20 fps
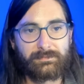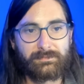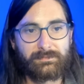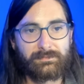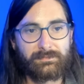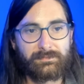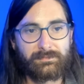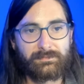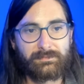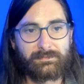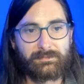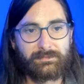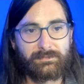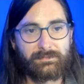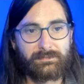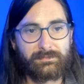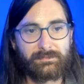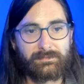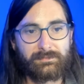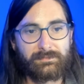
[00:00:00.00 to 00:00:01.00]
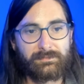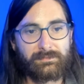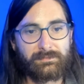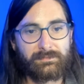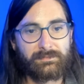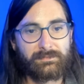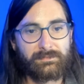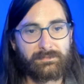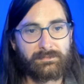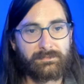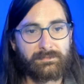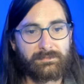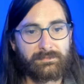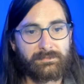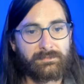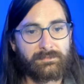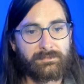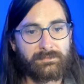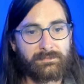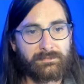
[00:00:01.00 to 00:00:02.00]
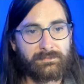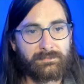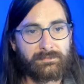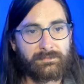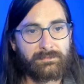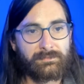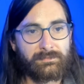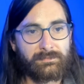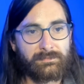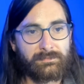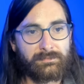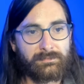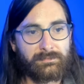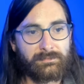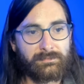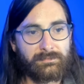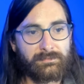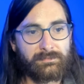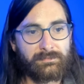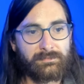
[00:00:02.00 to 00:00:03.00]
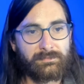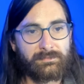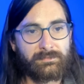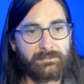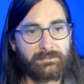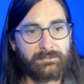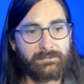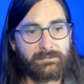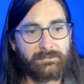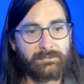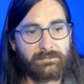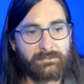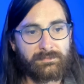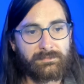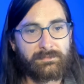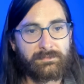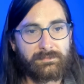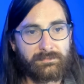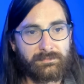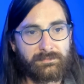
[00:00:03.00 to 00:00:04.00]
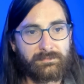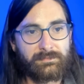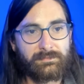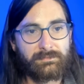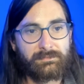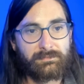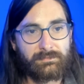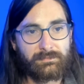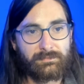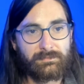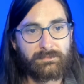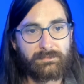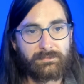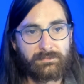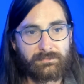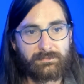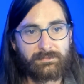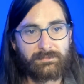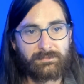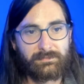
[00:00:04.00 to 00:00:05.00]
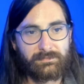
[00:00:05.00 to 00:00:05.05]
(not speaking)